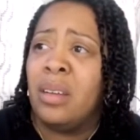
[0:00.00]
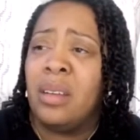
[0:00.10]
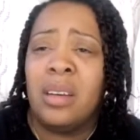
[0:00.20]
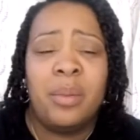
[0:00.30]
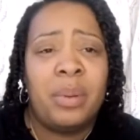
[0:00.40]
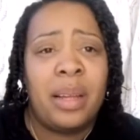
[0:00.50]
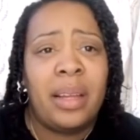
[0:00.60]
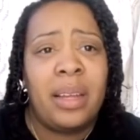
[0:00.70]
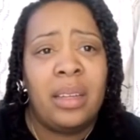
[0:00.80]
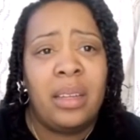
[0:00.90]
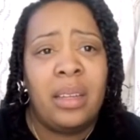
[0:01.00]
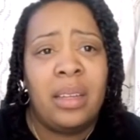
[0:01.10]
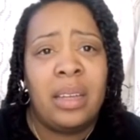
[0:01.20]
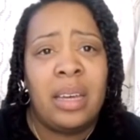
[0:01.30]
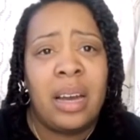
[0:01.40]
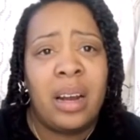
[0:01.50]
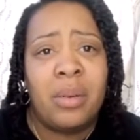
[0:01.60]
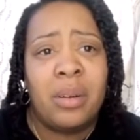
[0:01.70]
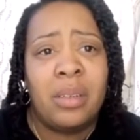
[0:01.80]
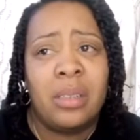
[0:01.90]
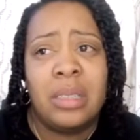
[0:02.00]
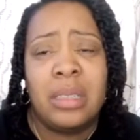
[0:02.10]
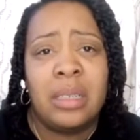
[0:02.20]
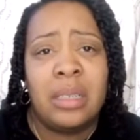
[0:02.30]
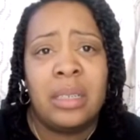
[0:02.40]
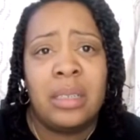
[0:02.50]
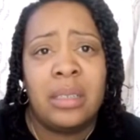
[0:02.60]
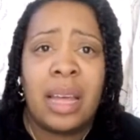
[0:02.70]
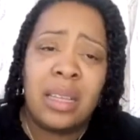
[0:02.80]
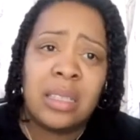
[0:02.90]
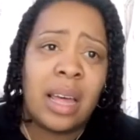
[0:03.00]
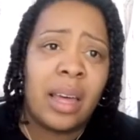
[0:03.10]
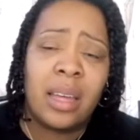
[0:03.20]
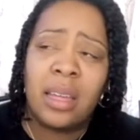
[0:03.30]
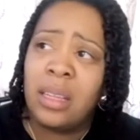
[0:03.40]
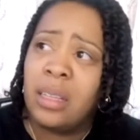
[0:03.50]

Gunplay and Kiara, uh, they could stay.